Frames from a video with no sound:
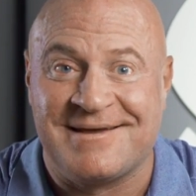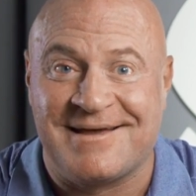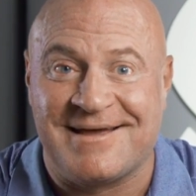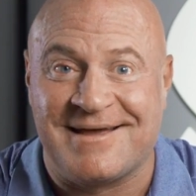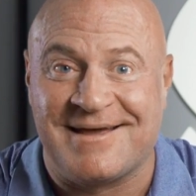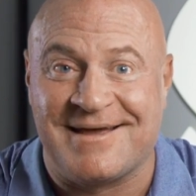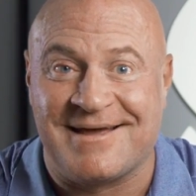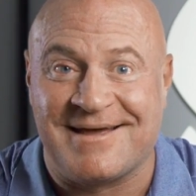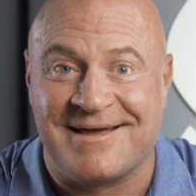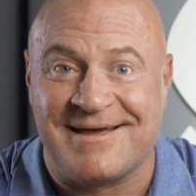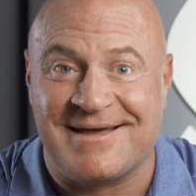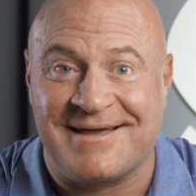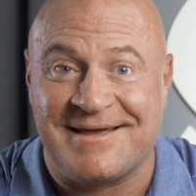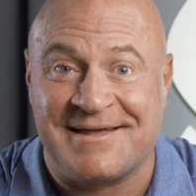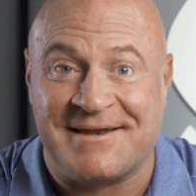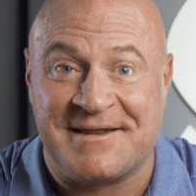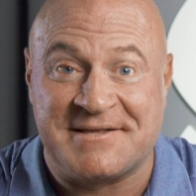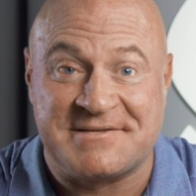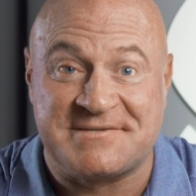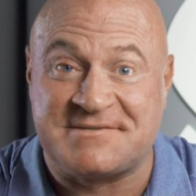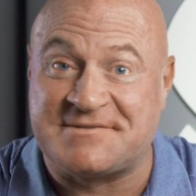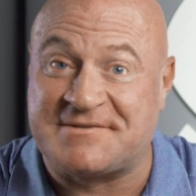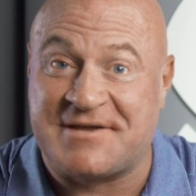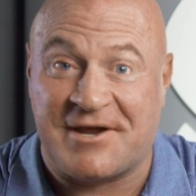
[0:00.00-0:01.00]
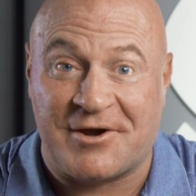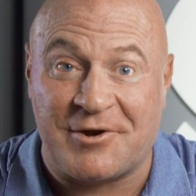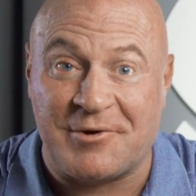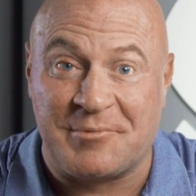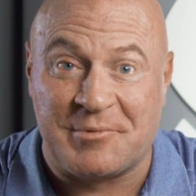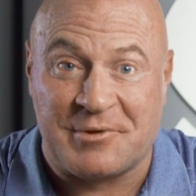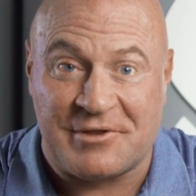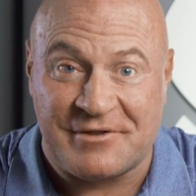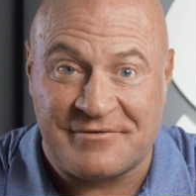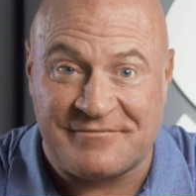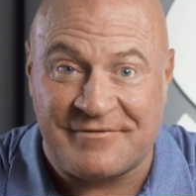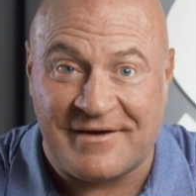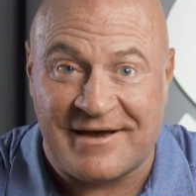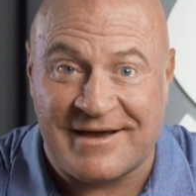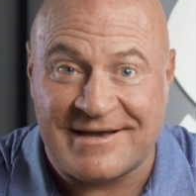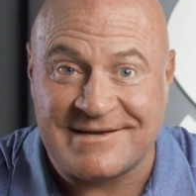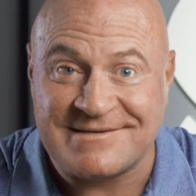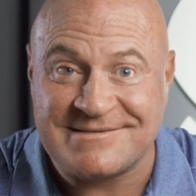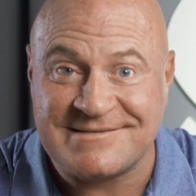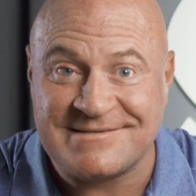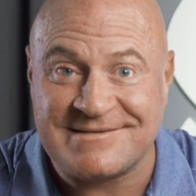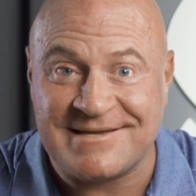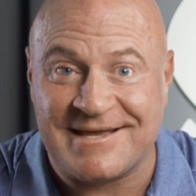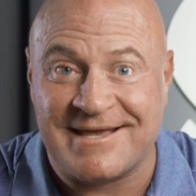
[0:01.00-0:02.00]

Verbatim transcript: And it's terrible advice.